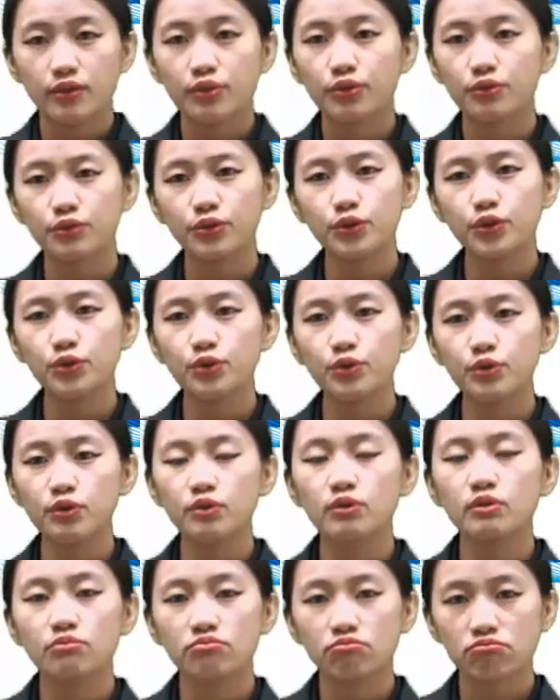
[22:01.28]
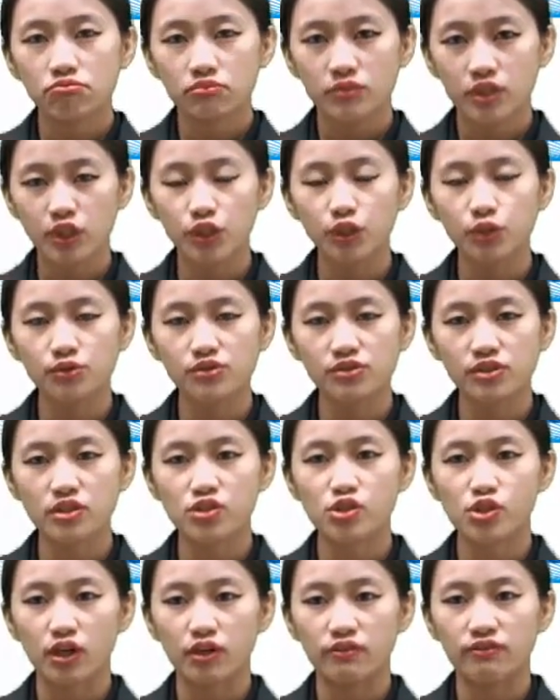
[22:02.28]
Through, the
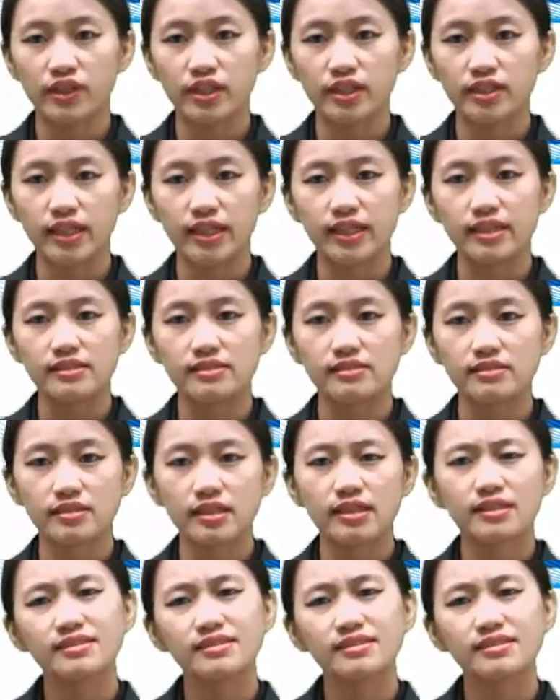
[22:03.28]
usage of it is